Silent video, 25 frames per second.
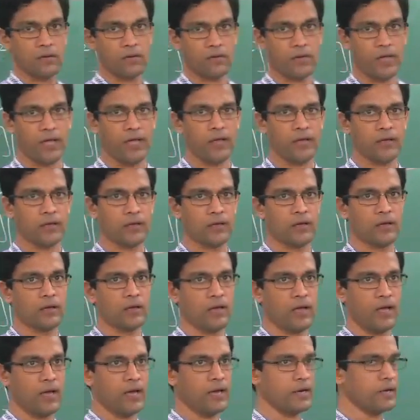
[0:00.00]
Okay,
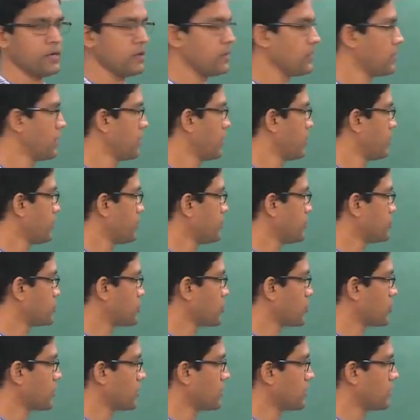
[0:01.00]
and you
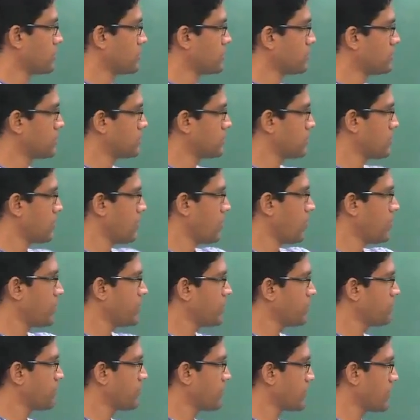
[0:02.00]
should
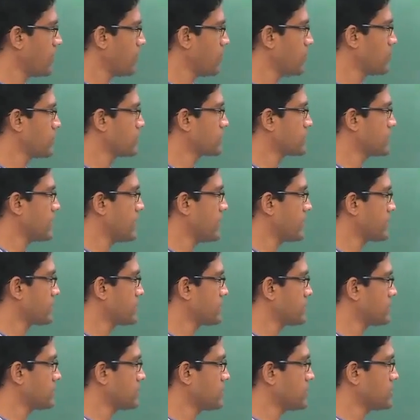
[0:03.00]
already figure out that
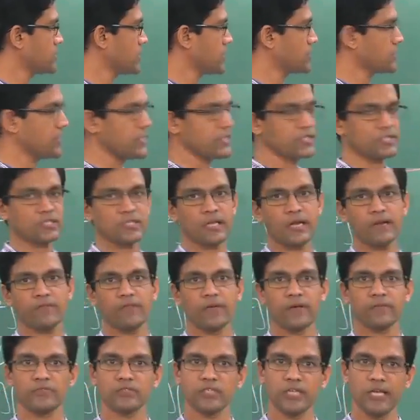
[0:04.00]
these are things that
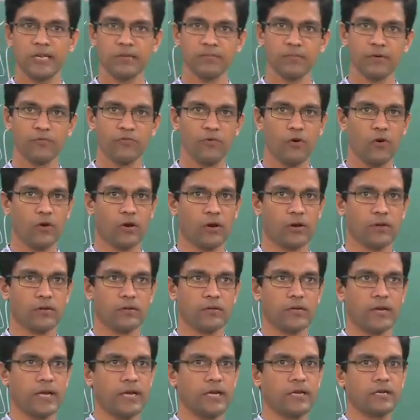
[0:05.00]
we have seen before,
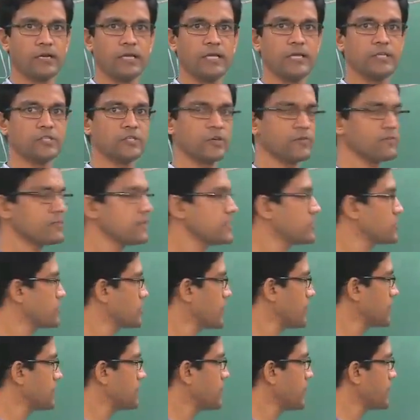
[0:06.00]
right? Each of these
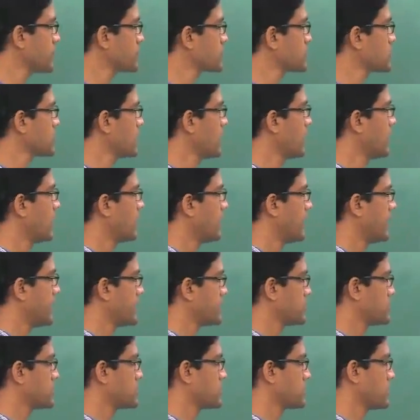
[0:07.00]
three things
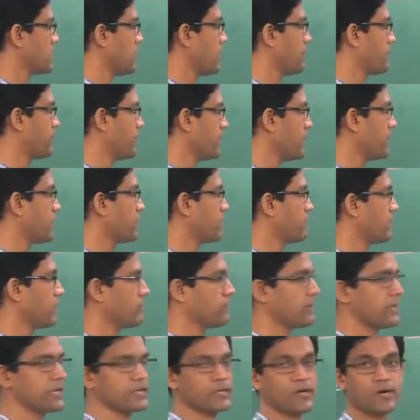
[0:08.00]
has appeared when
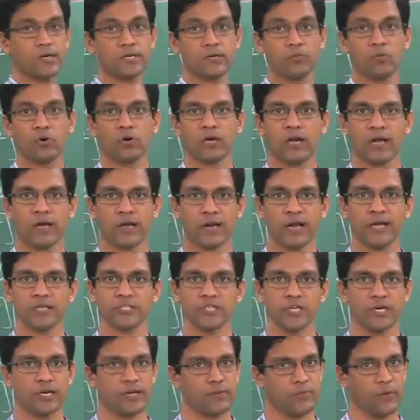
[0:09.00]
we talked about
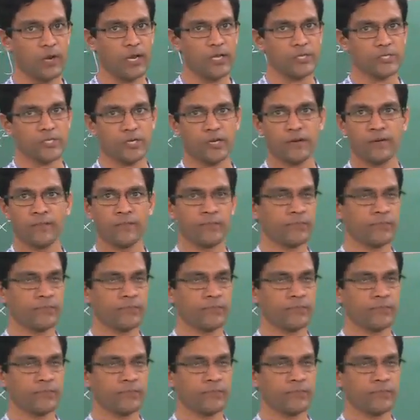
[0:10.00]
Lagrange interpolation.